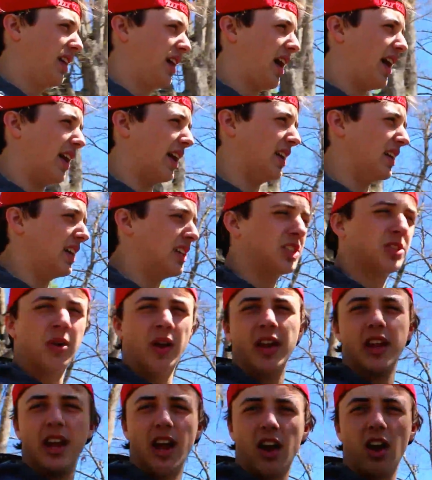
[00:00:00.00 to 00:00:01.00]
And it's
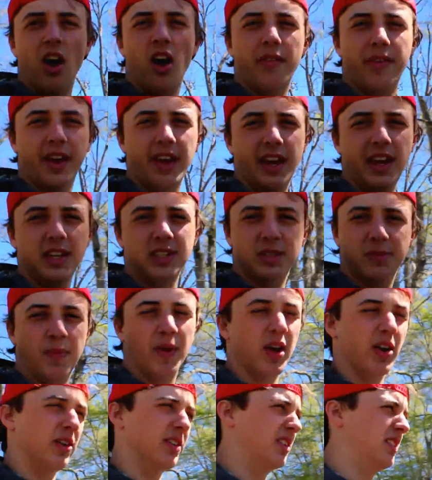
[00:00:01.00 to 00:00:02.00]
really a car that he's
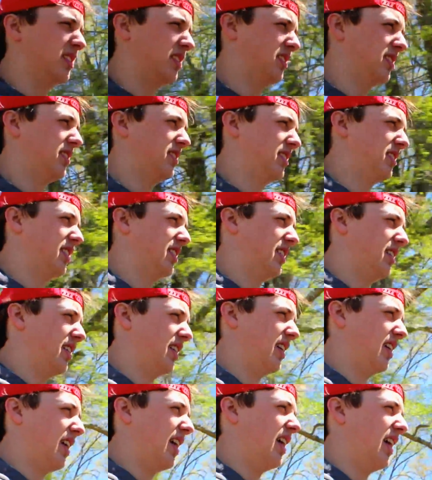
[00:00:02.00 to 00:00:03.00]
built.
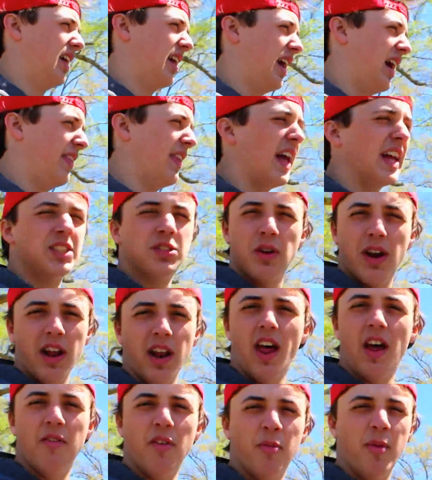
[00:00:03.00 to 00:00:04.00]
And that's what I
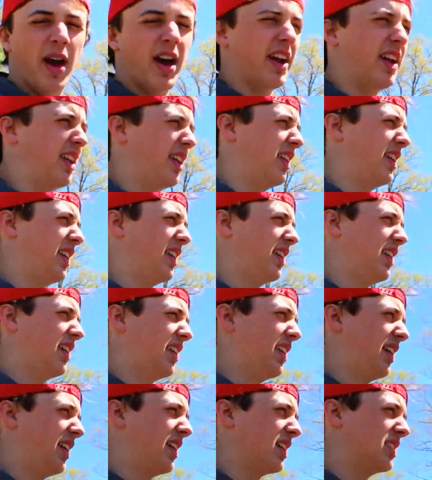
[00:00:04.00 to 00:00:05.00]
love about it.
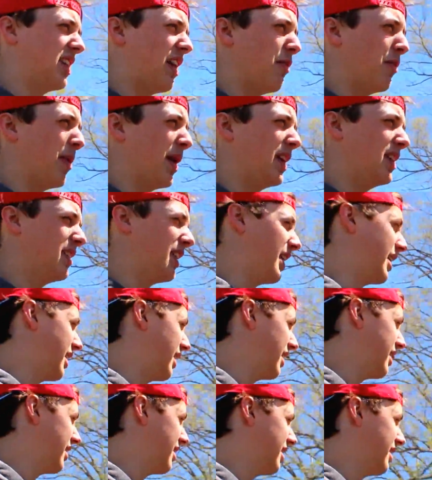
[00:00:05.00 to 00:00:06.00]
Everybody, like,
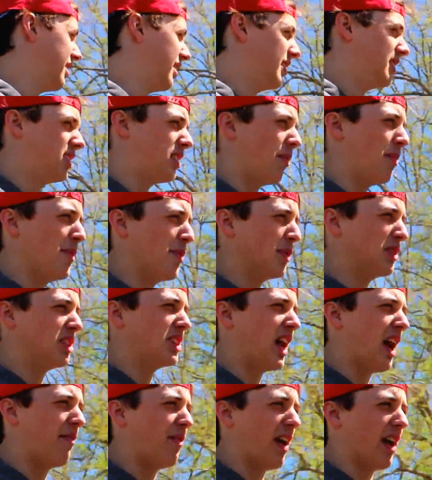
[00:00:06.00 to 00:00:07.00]
some people
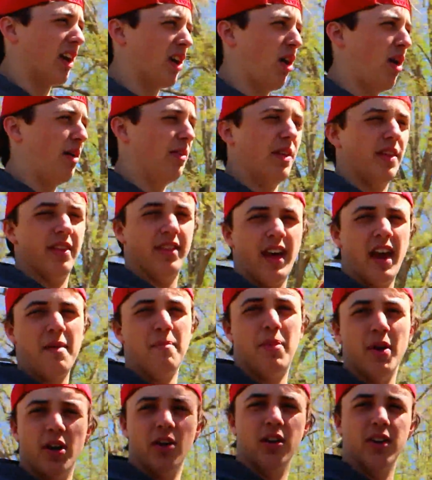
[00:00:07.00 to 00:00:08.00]
just have that car that they
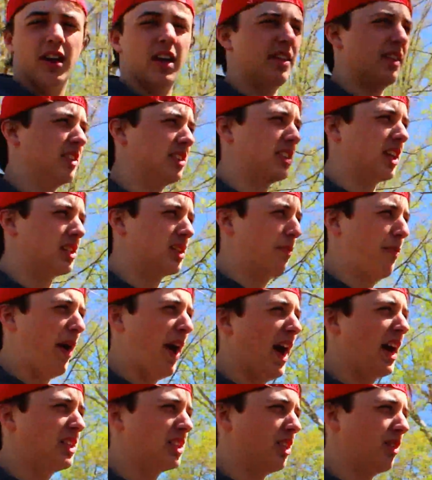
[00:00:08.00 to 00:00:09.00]
built. And there's such a
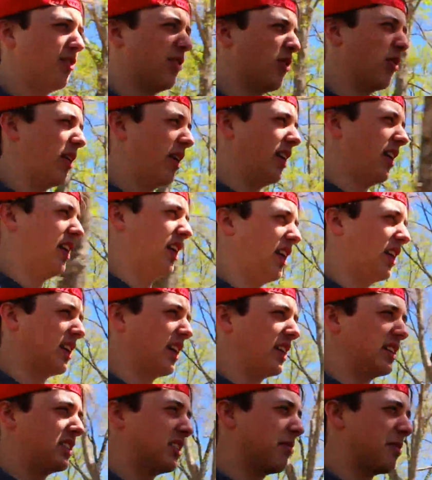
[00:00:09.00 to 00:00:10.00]
passion for it. And
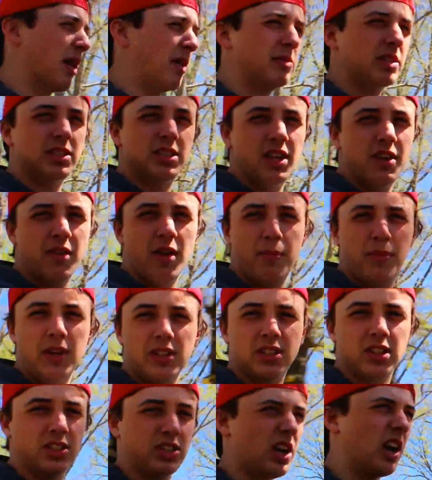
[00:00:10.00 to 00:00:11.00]
like, sometimes it's even a
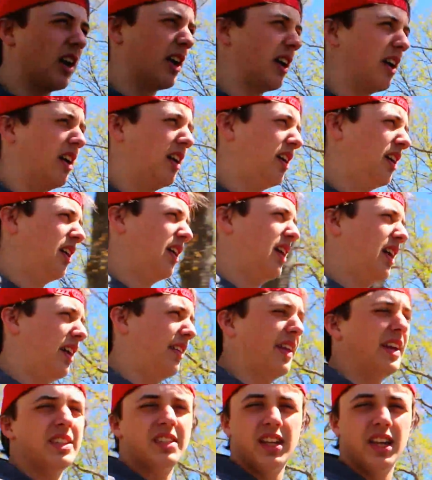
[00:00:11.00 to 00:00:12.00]
piece of junk.
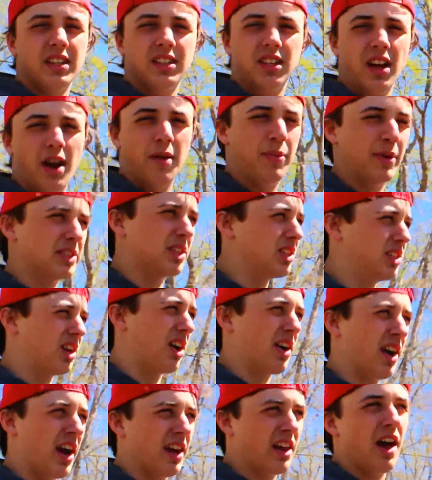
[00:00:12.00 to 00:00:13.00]
And this thing's not a piece of
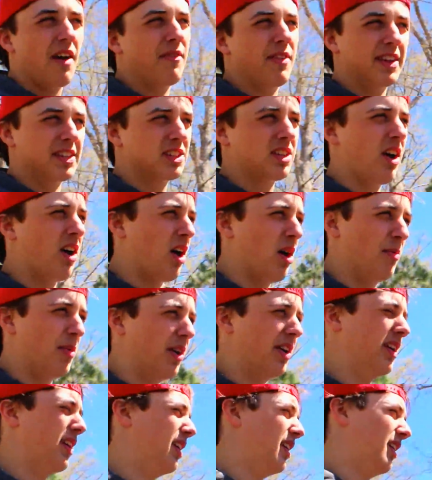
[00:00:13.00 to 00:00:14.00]
junk. I love this car, but